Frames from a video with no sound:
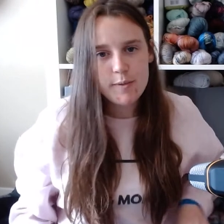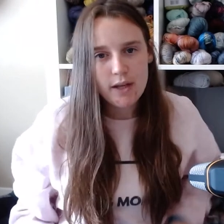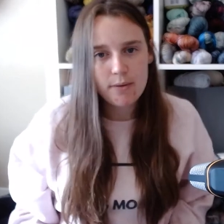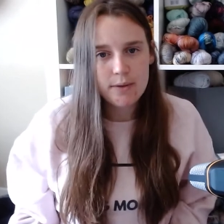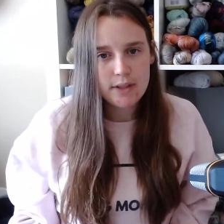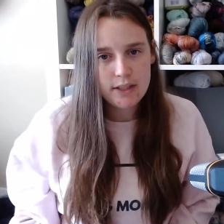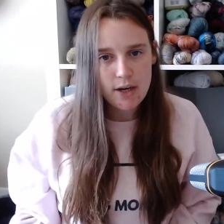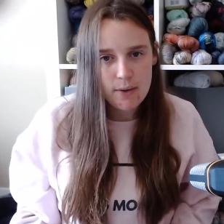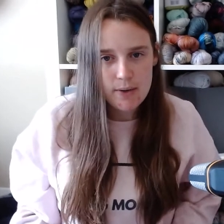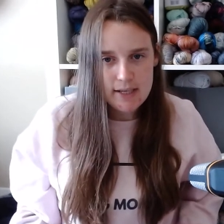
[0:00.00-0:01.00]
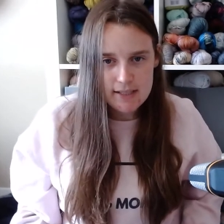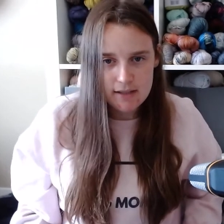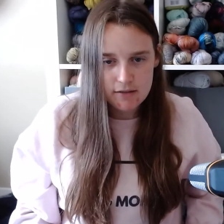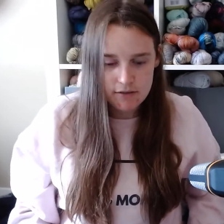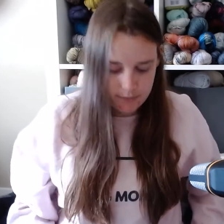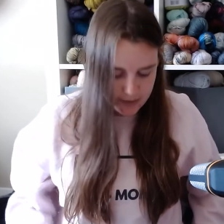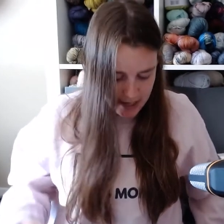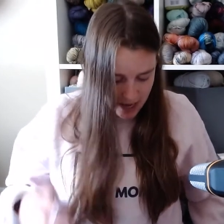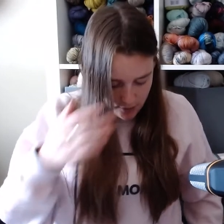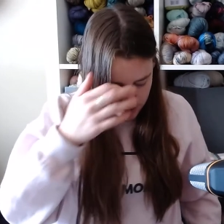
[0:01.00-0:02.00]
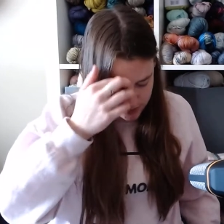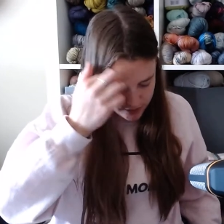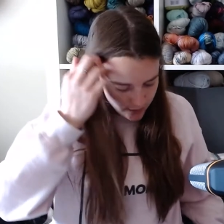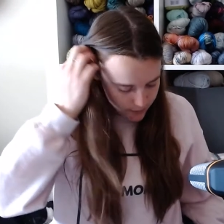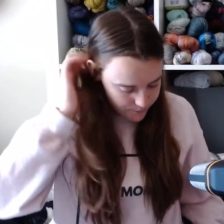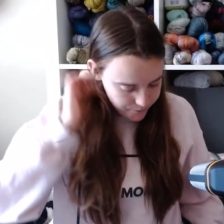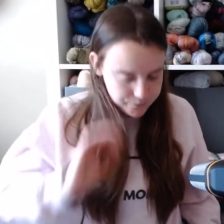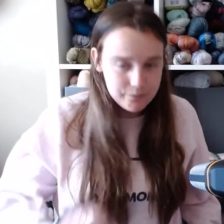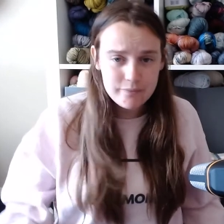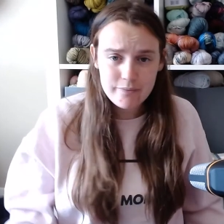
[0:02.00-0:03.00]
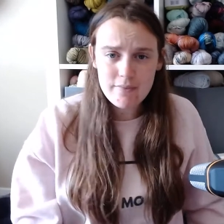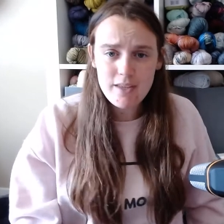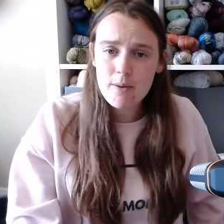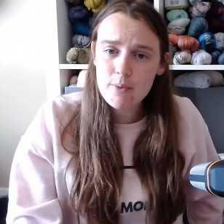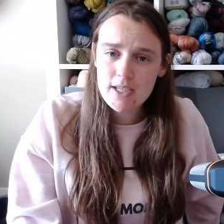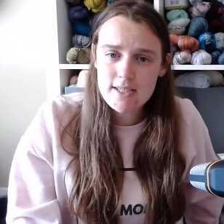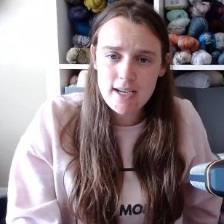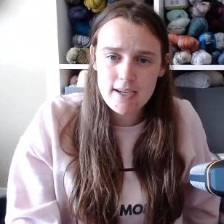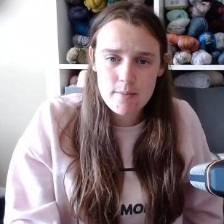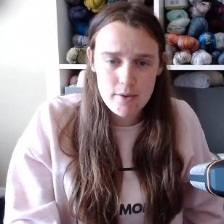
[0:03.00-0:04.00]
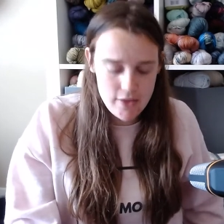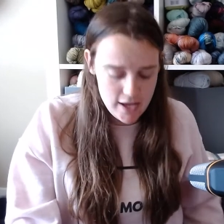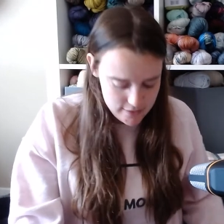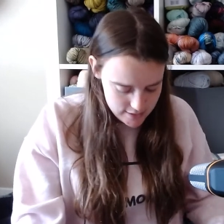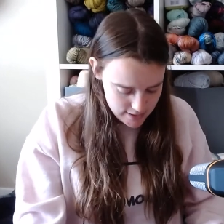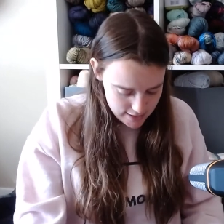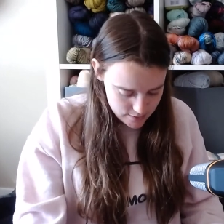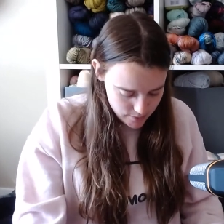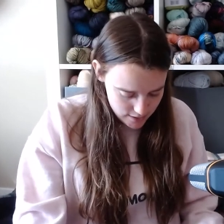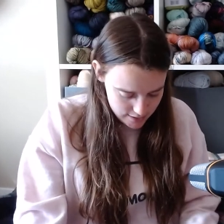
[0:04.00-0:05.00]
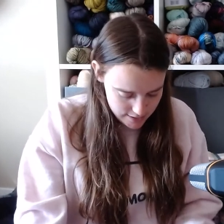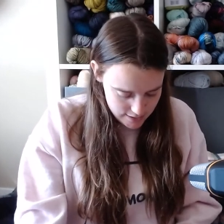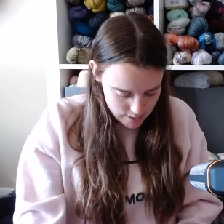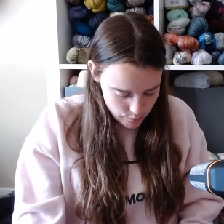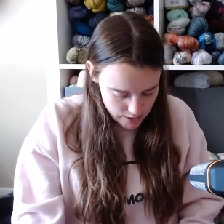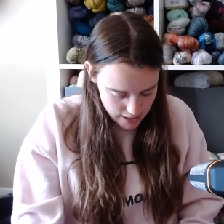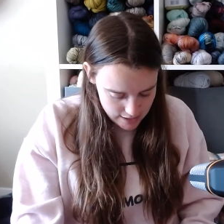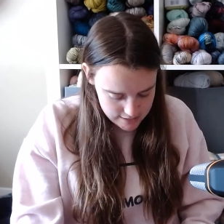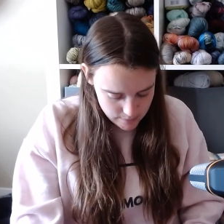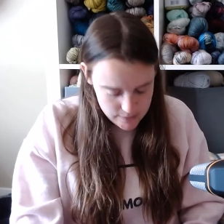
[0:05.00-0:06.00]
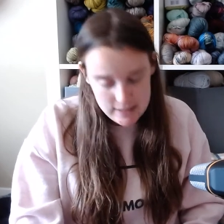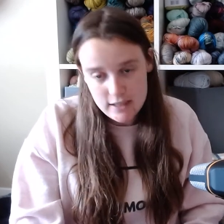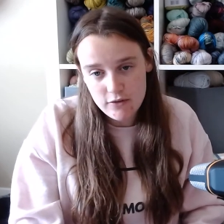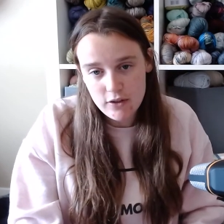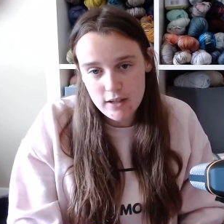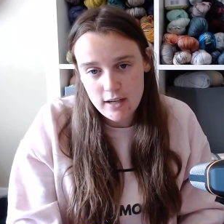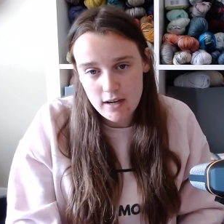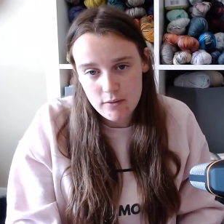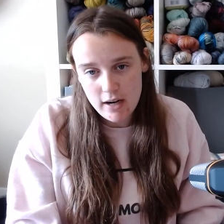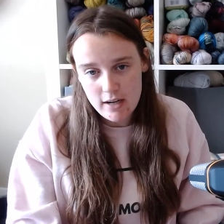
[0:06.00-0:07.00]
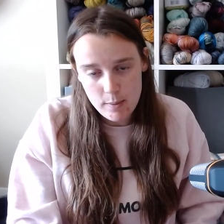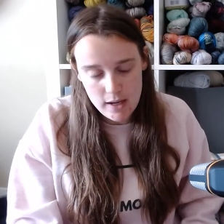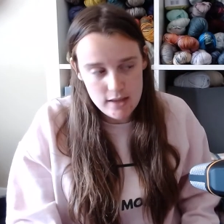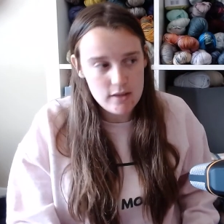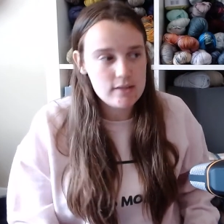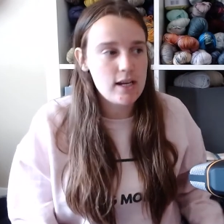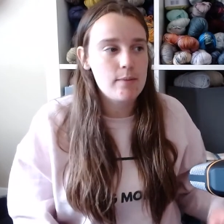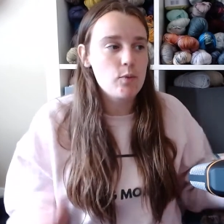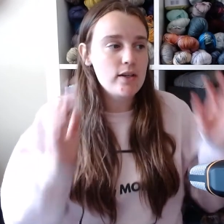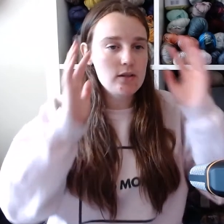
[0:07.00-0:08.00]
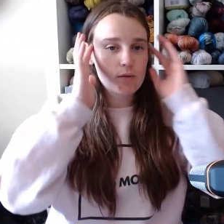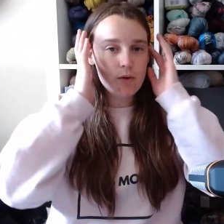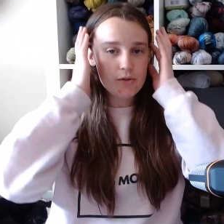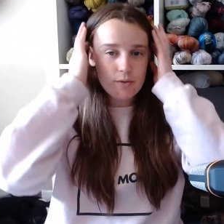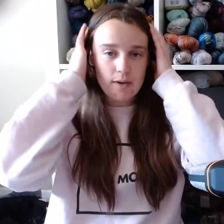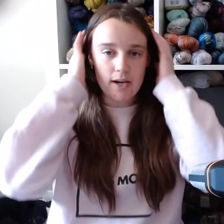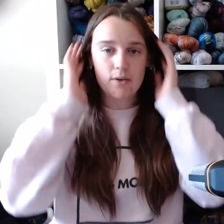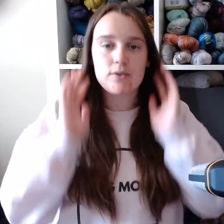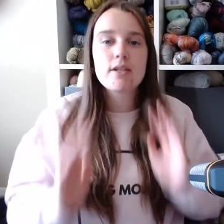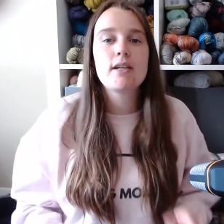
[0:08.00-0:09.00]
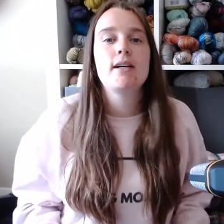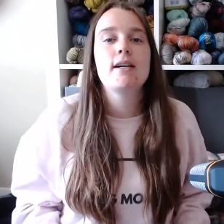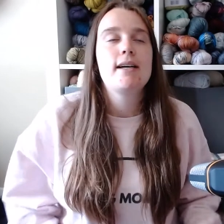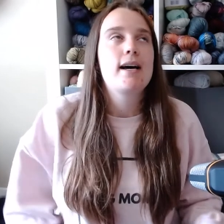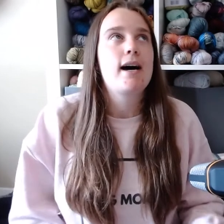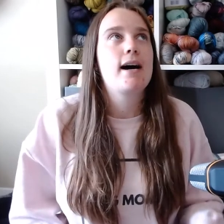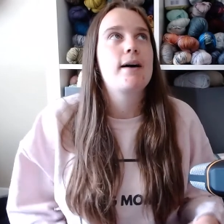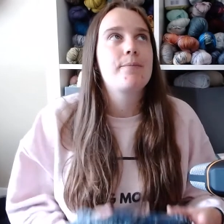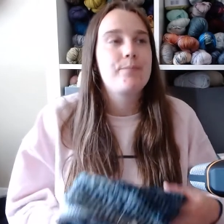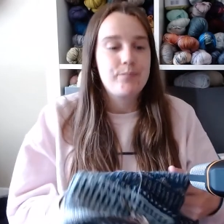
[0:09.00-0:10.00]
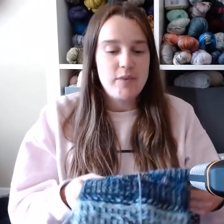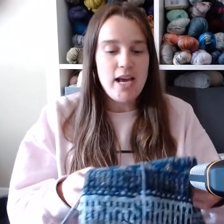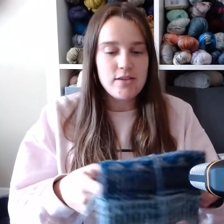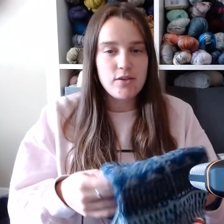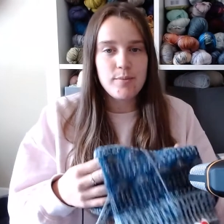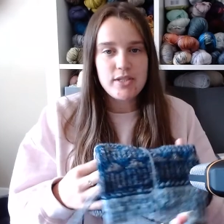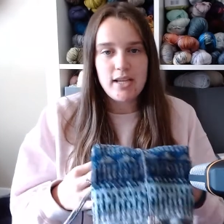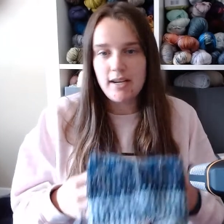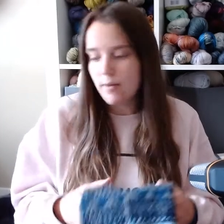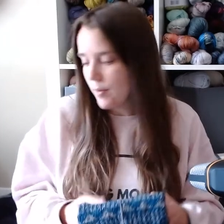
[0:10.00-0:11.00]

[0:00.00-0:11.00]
be like a really cohesive cowl. So I'm really excited about that. This is a nice one. Be kind of something different and ready by the time winter rolls around. Yeah, so I'm excited